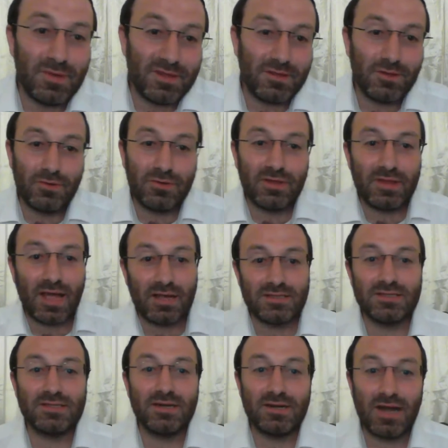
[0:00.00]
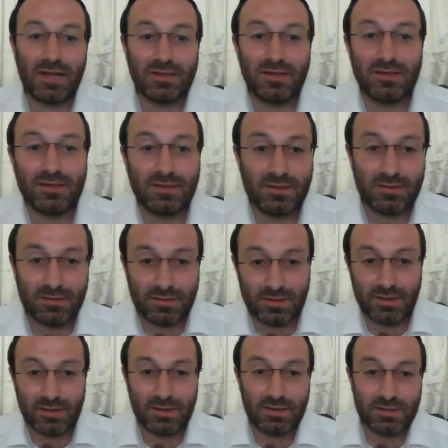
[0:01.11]
but the Nazis are not
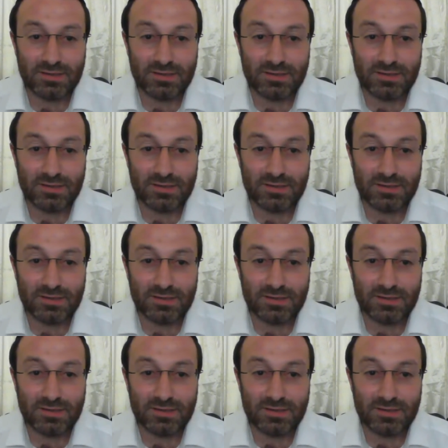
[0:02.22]
the